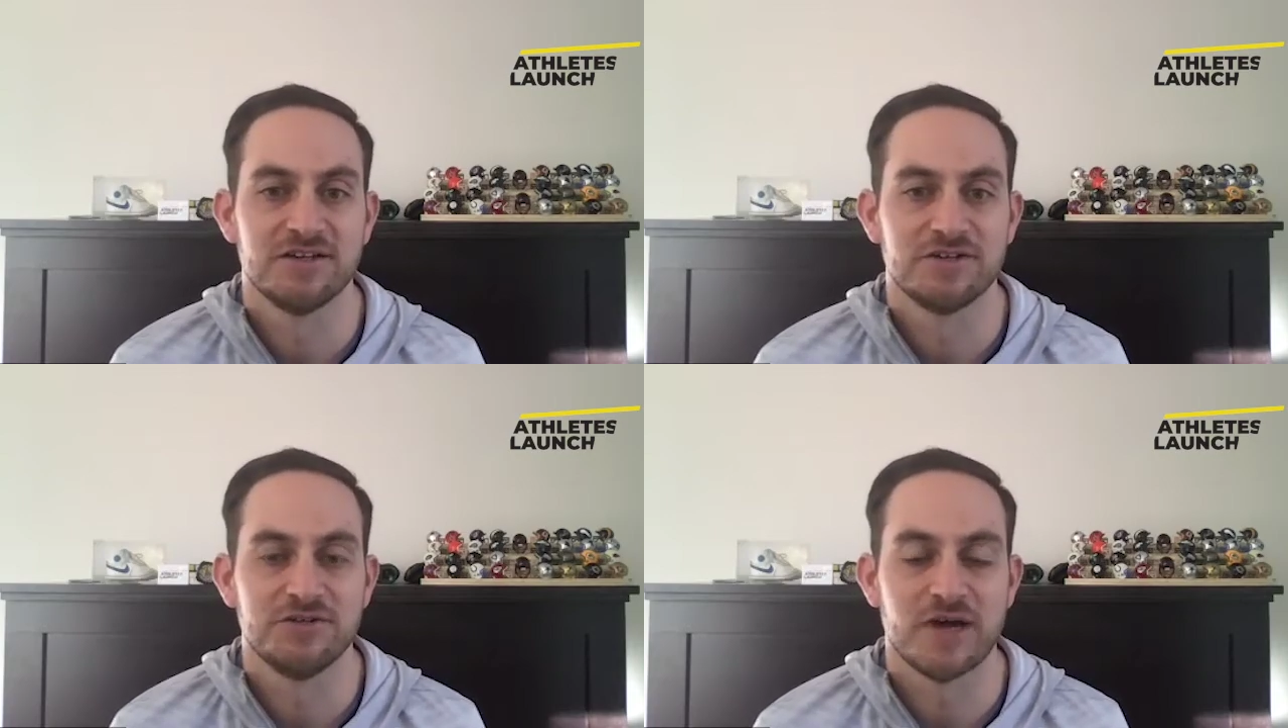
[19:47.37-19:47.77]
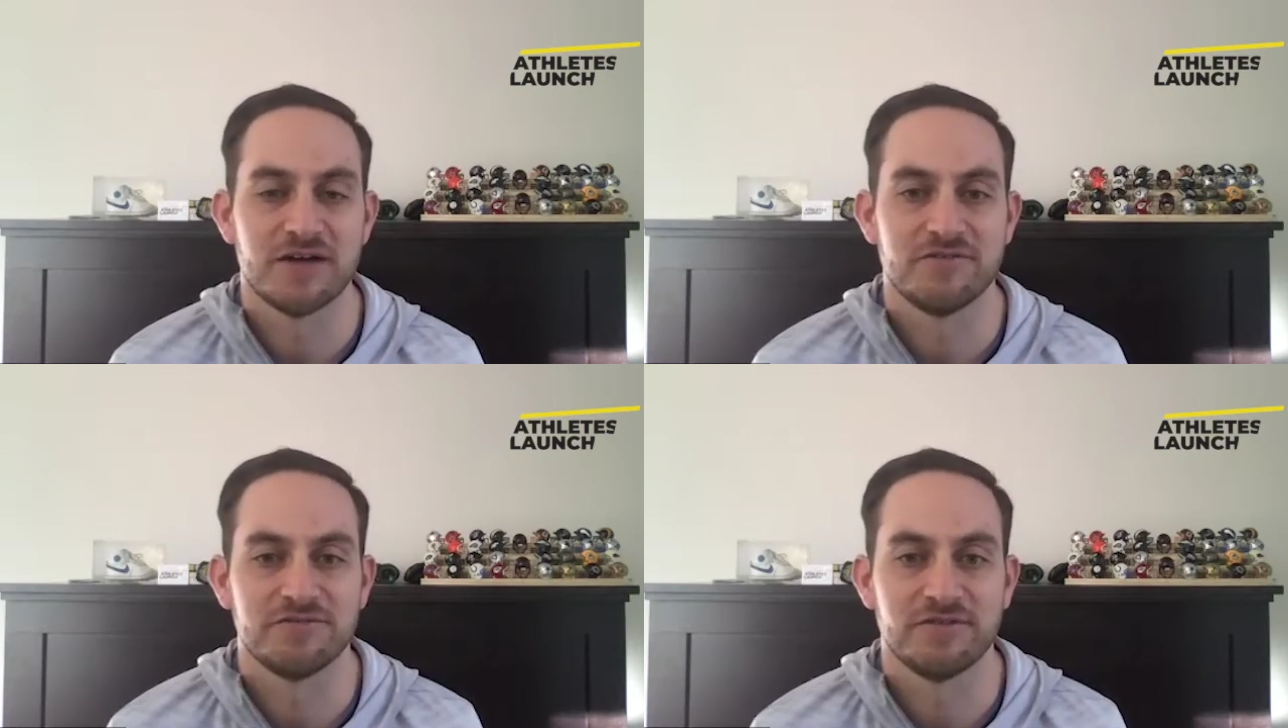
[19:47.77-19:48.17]
you
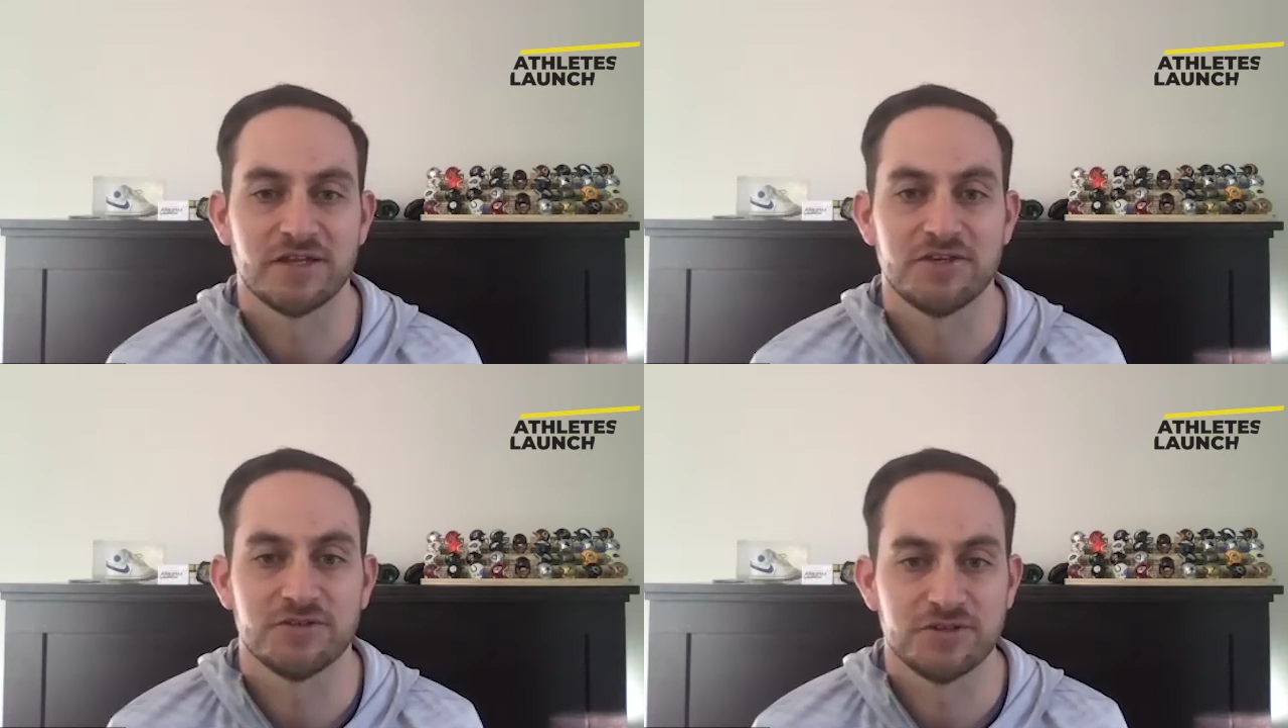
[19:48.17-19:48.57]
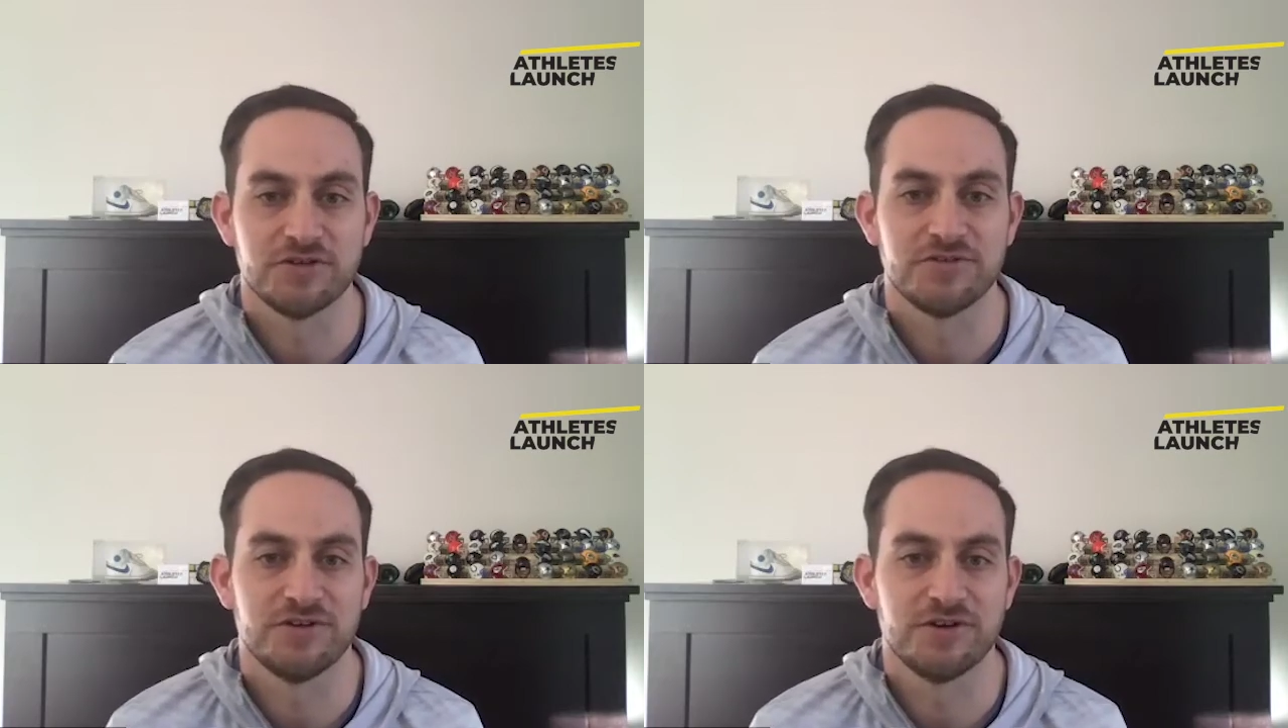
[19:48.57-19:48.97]
have like
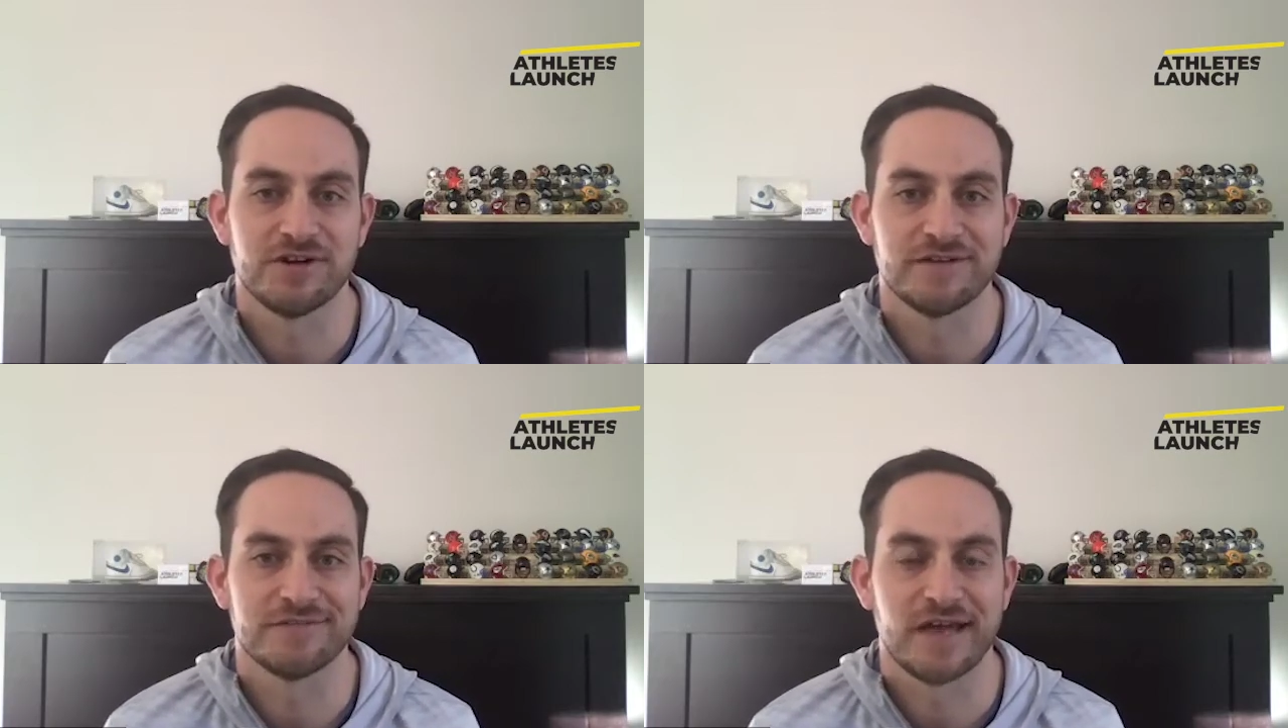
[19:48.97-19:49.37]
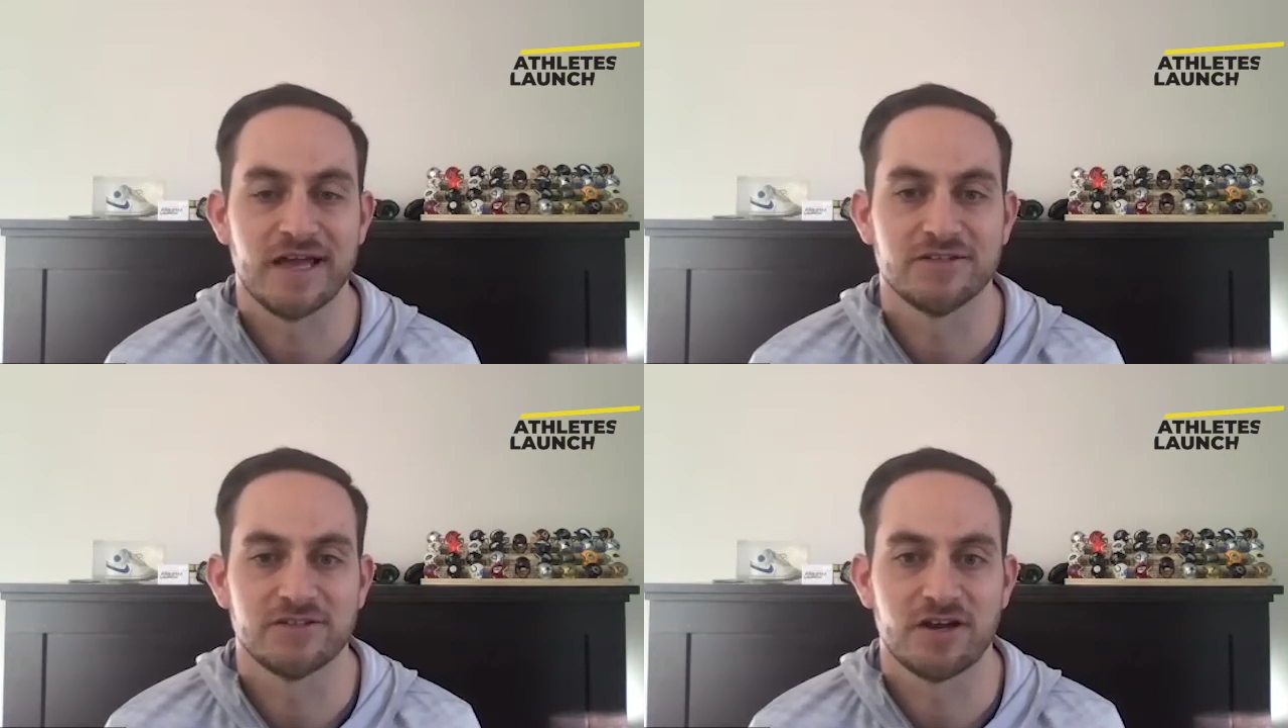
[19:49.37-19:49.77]
your
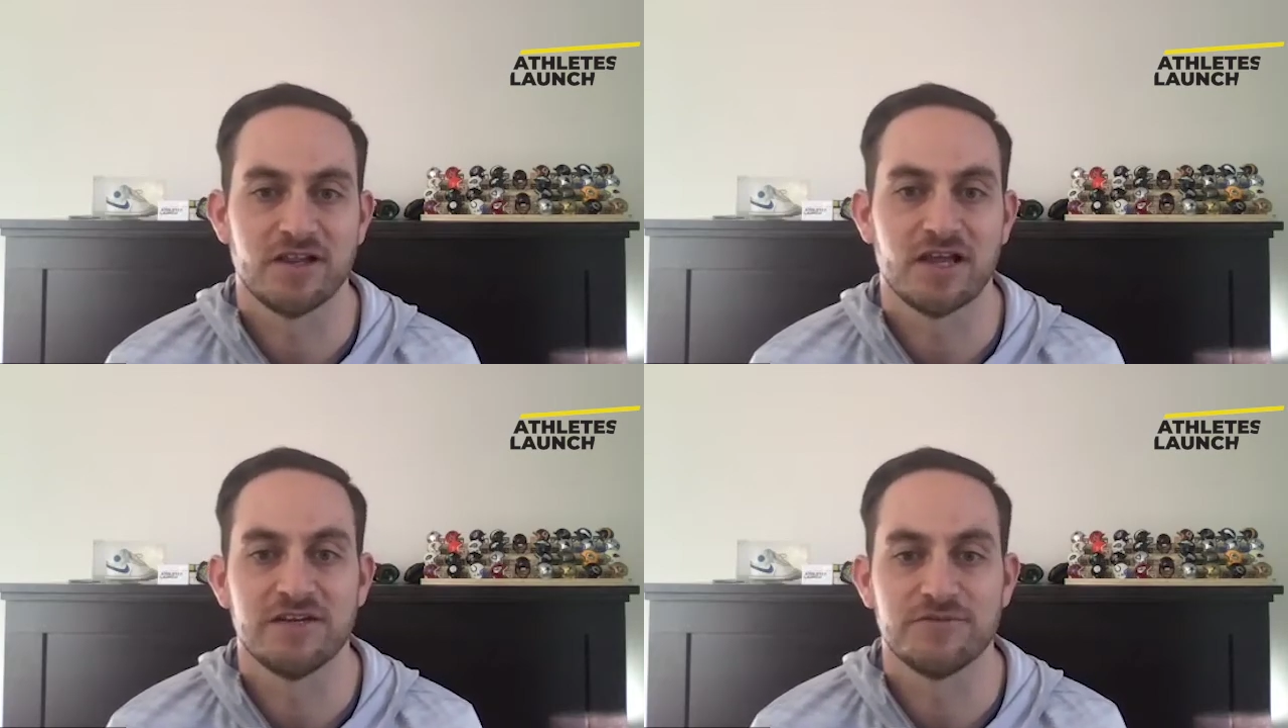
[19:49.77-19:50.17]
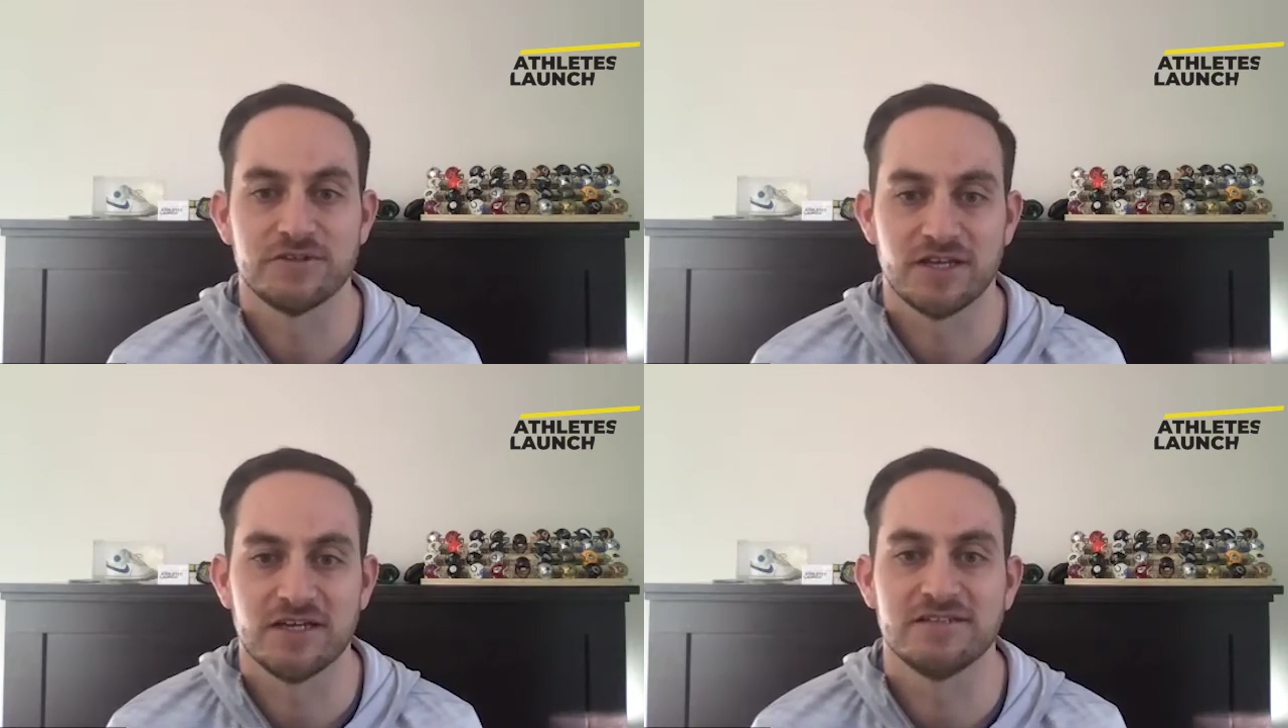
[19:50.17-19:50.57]
hands on a lot of different
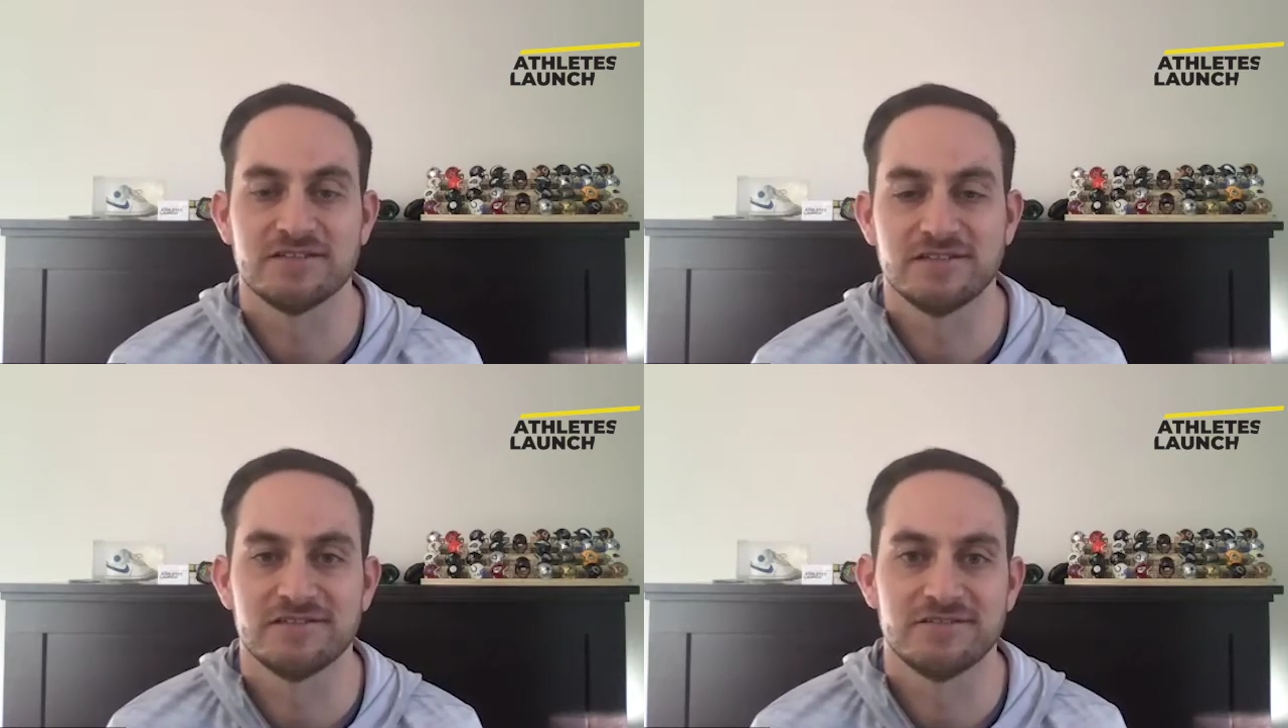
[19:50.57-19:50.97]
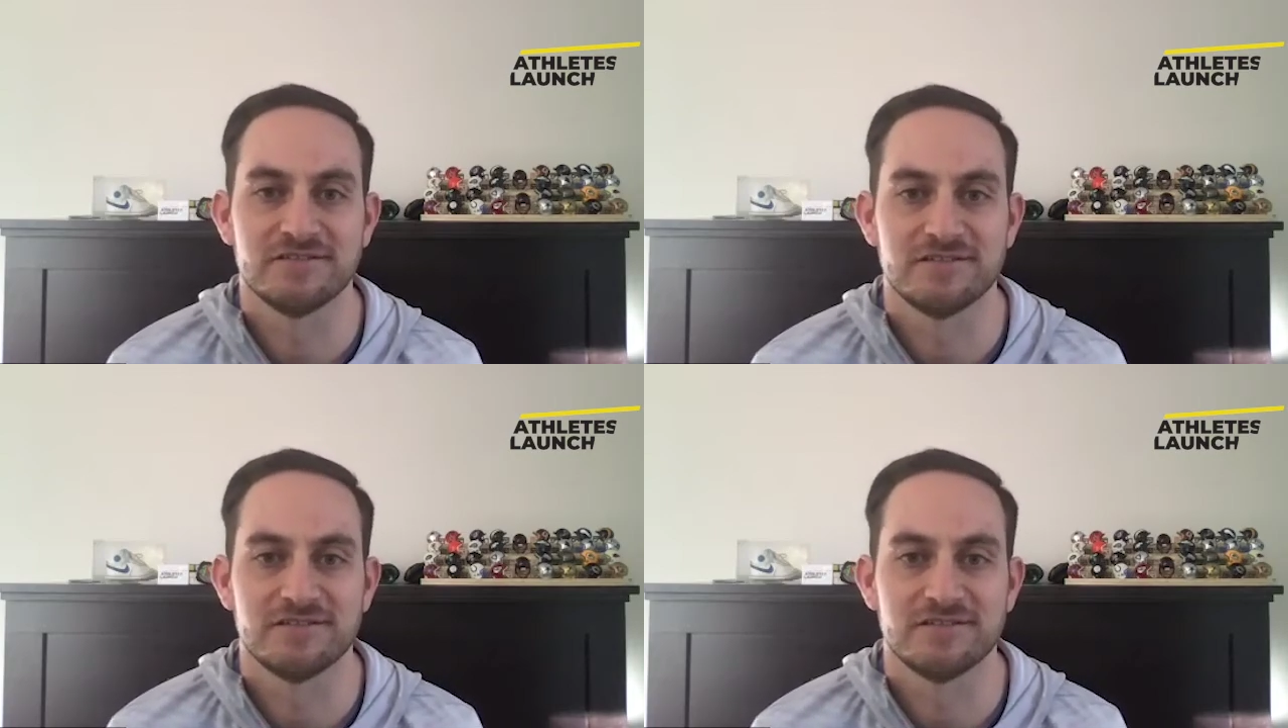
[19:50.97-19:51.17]
things, and